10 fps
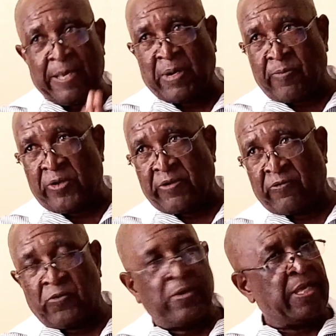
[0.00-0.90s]
labor point of
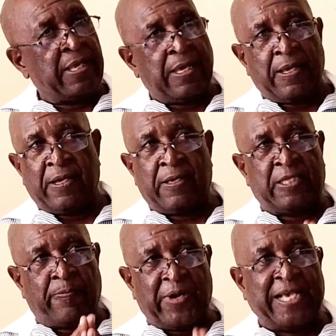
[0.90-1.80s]
view,
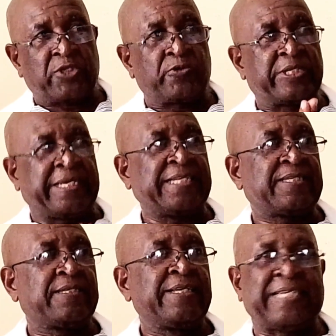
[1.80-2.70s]
the players should
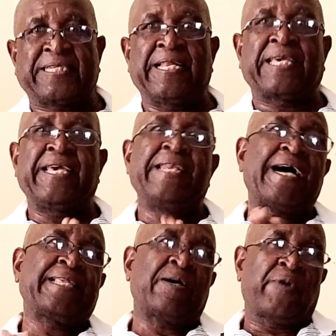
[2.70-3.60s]
get just like any
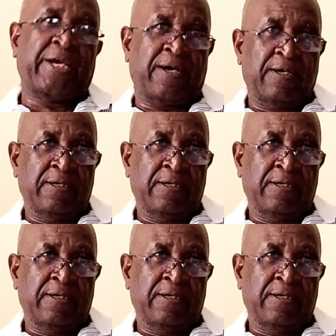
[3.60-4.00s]
other work.